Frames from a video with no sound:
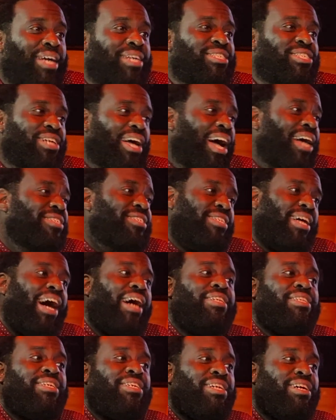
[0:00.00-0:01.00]
Sean
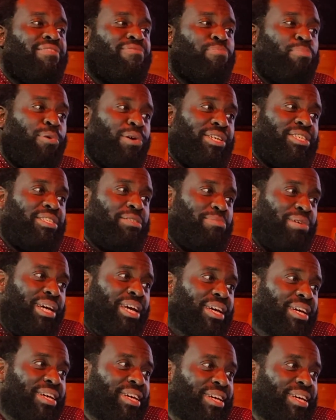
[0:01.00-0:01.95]
Stockton of Boyz II Men.